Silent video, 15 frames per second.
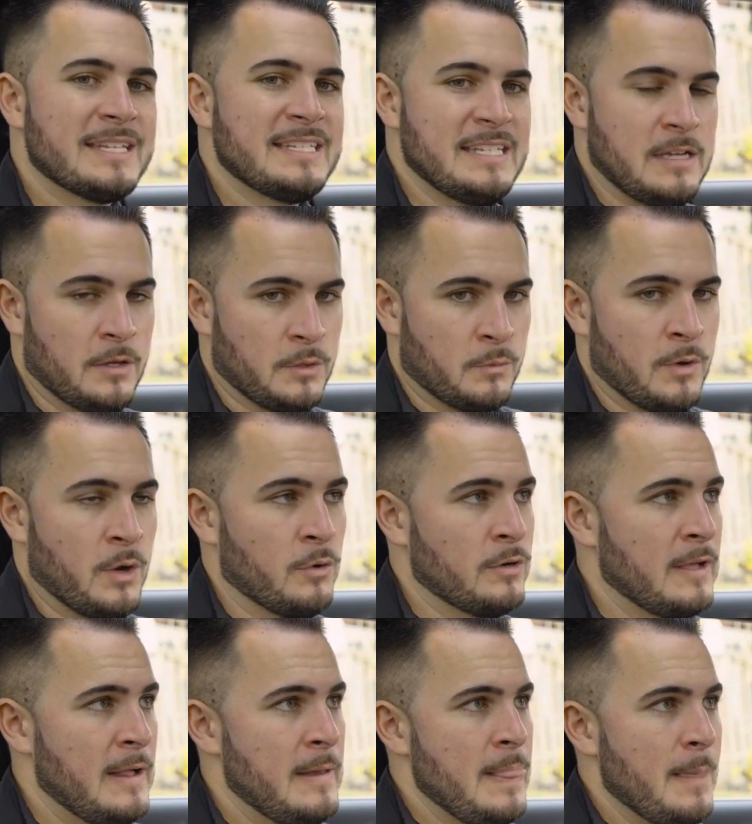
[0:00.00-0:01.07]
see on the road,
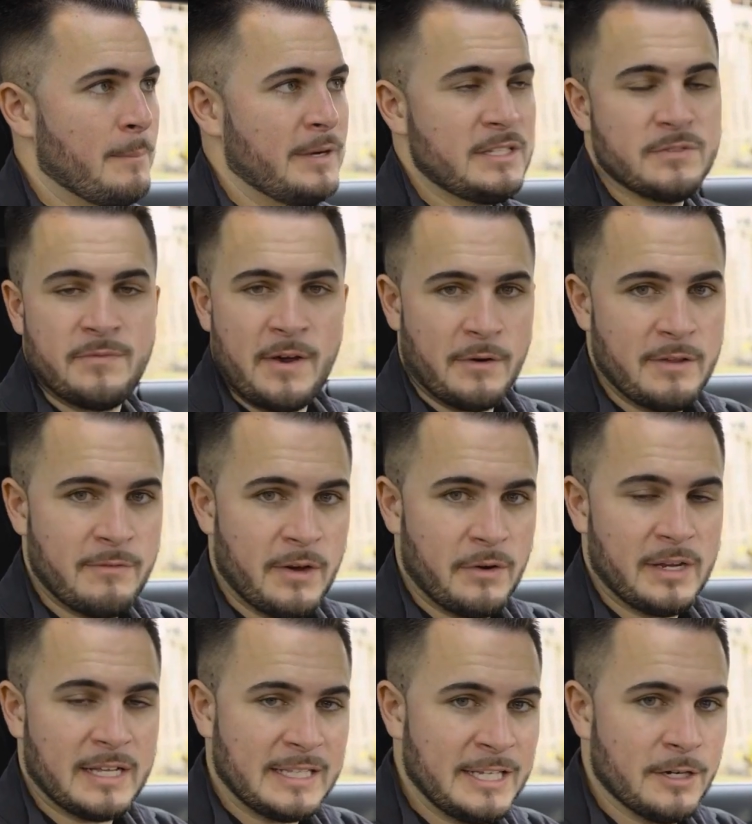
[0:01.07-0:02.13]
but it's very,
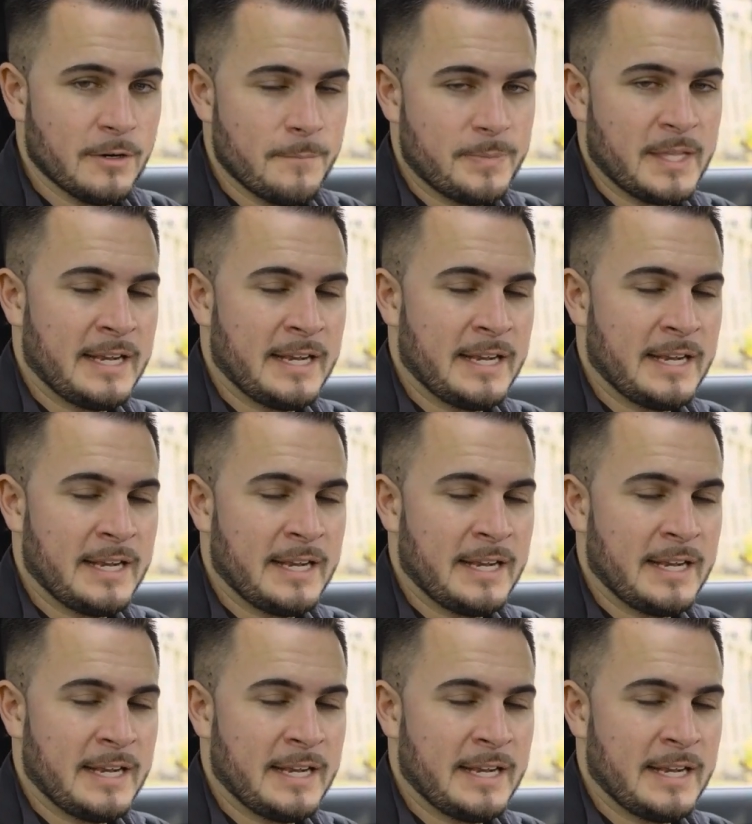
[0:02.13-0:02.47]
very clear.